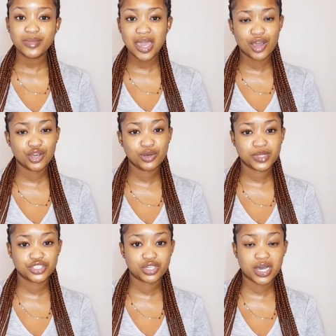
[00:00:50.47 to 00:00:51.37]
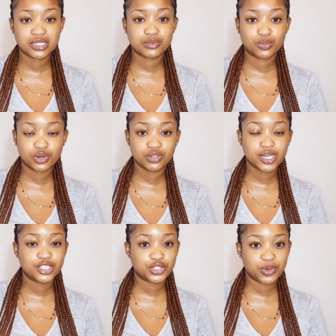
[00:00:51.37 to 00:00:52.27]
I really hope that you guys will
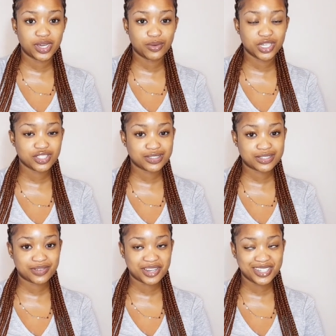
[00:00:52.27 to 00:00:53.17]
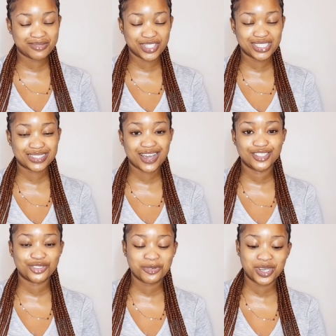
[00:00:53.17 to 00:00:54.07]
enjoy watching this video as much as I
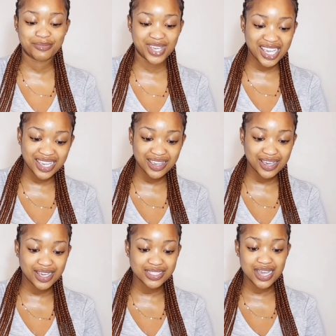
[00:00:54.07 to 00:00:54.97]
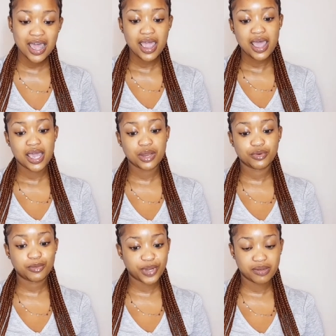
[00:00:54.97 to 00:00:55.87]
enjoyed making it it
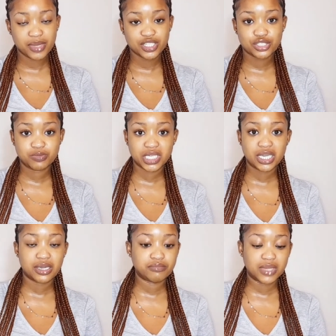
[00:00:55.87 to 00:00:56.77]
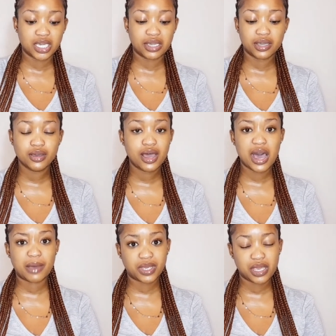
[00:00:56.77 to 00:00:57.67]
will pretty much be me
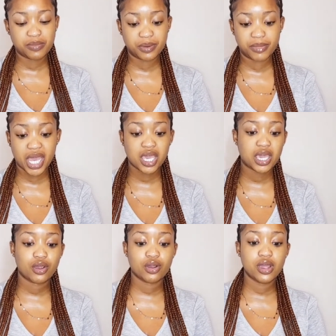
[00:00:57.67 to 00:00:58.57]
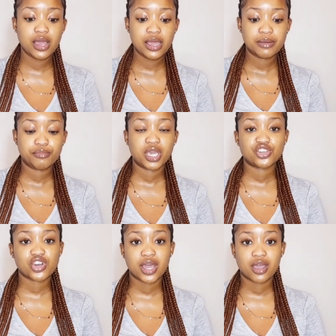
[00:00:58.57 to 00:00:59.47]
upkeeping my hair me
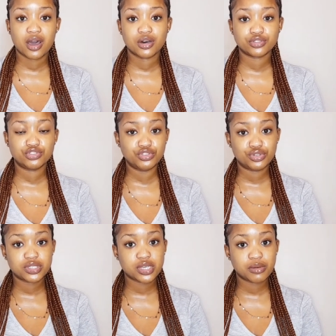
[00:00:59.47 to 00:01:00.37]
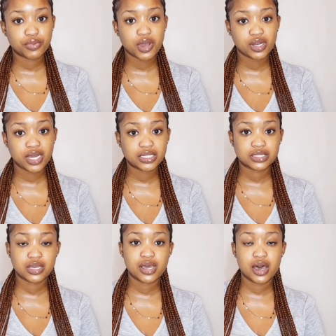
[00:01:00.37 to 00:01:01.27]
trying out new skin
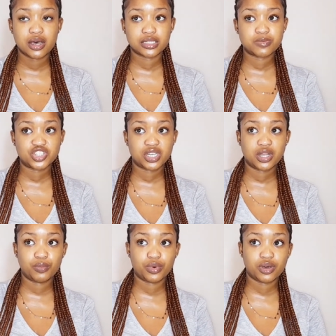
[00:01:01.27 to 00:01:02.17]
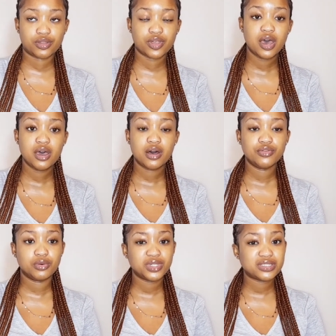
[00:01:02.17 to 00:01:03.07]
products uh, especially with
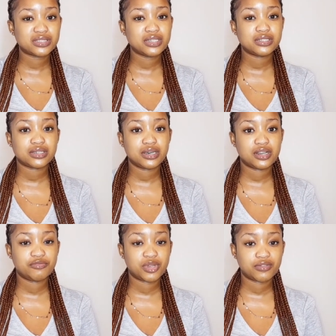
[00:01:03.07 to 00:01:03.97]
the winter season i've been